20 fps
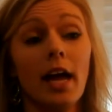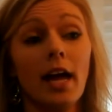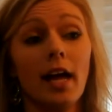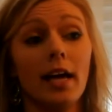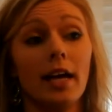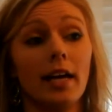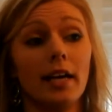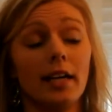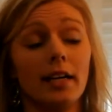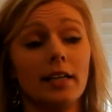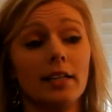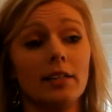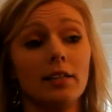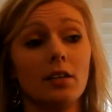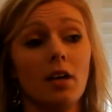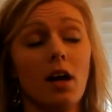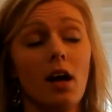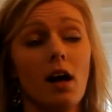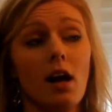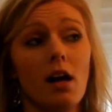
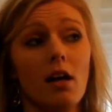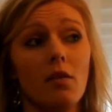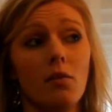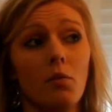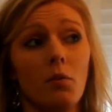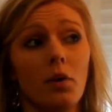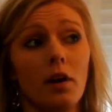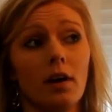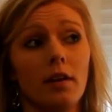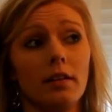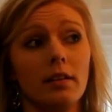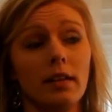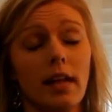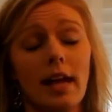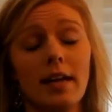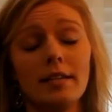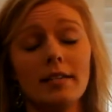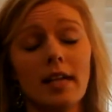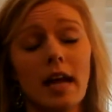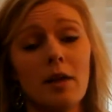And one of the
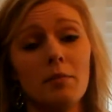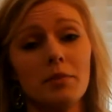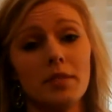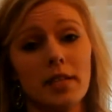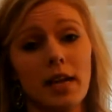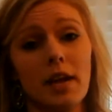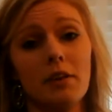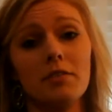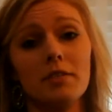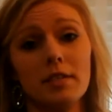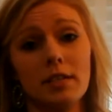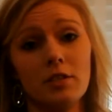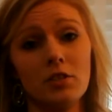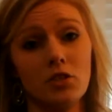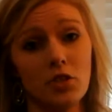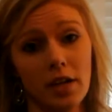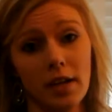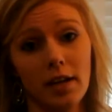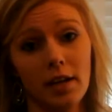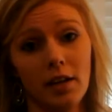last times that I was
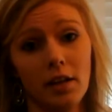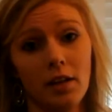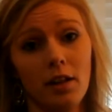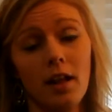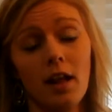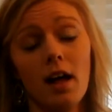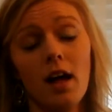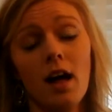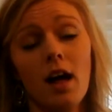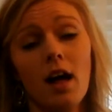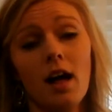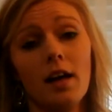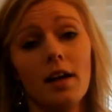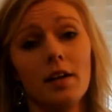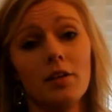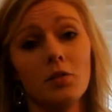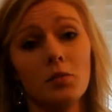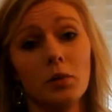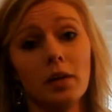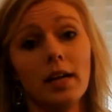in jail
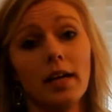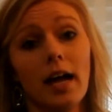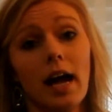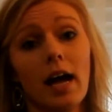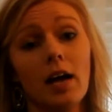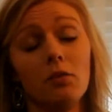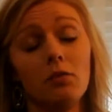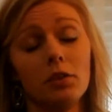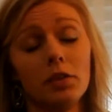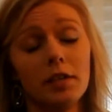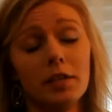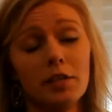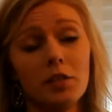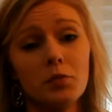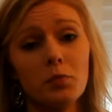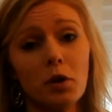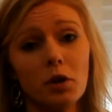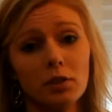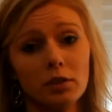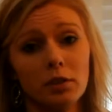is when God really
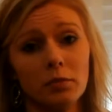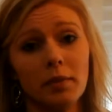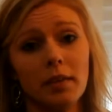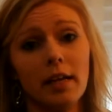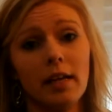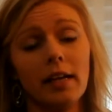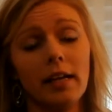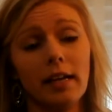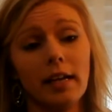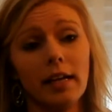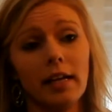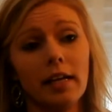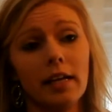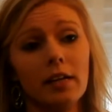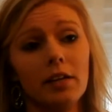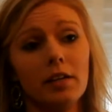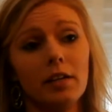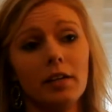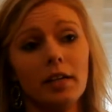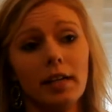spoke to me,
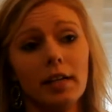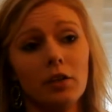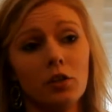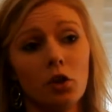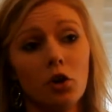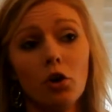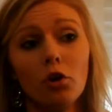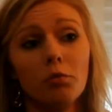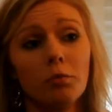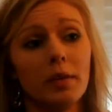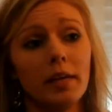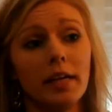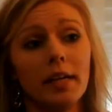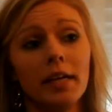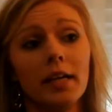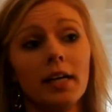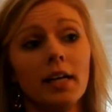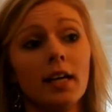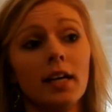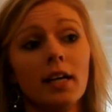and he told
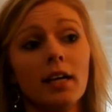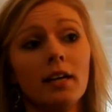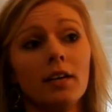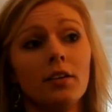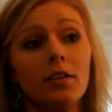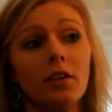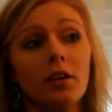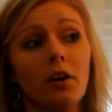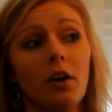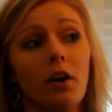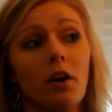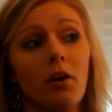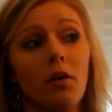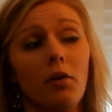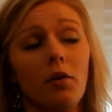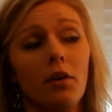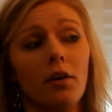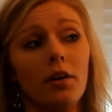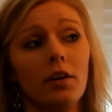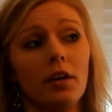me, you
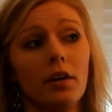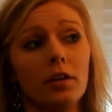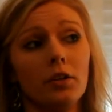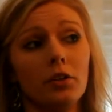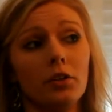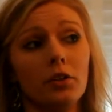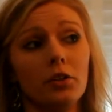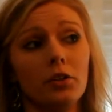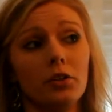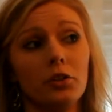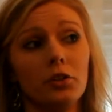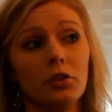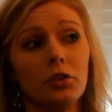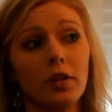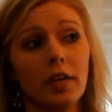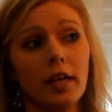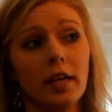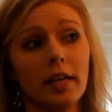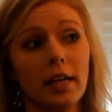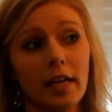know,
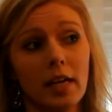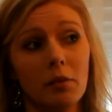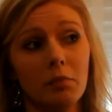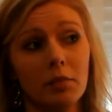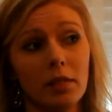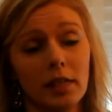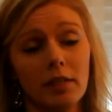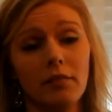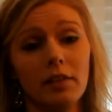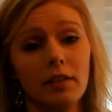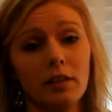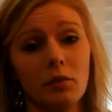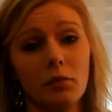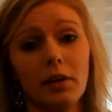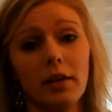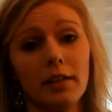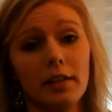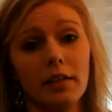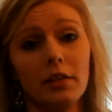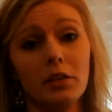you can keep living the
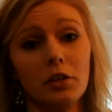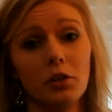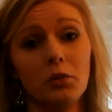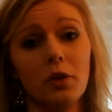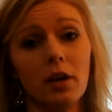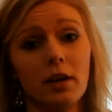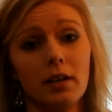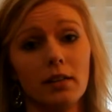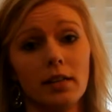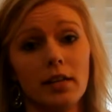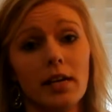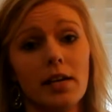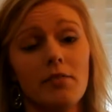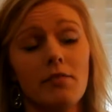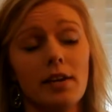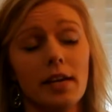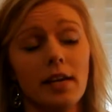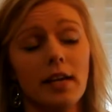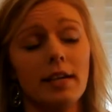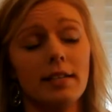way that you want to
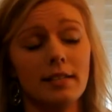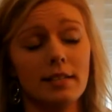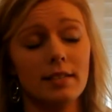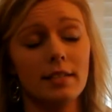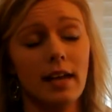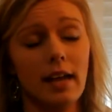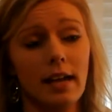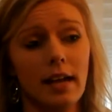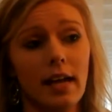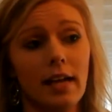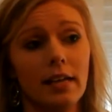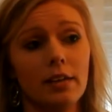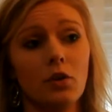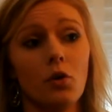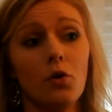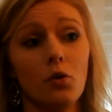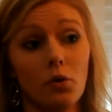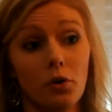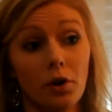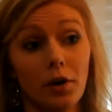live and it's a dead end,
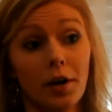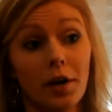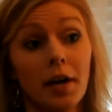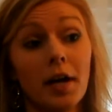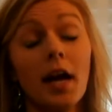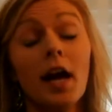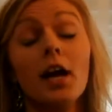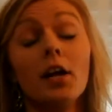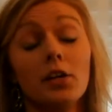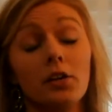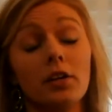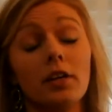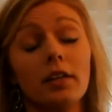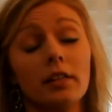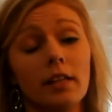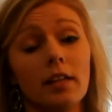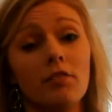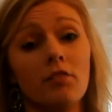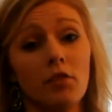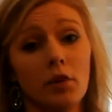or you
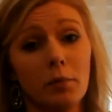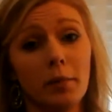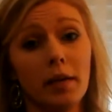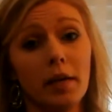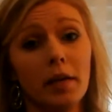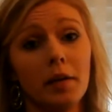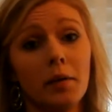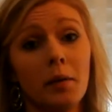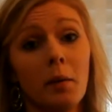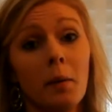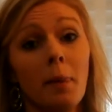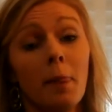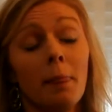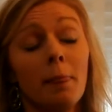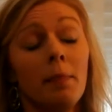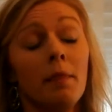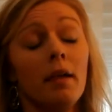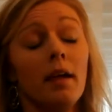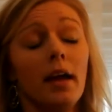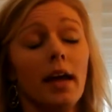can live for me.
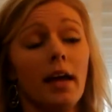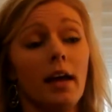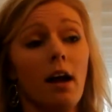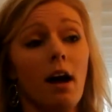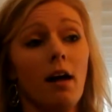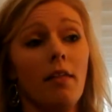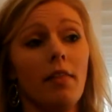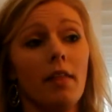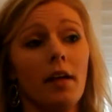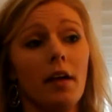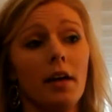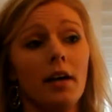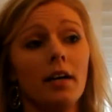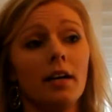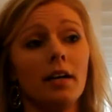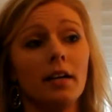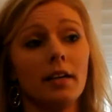And all the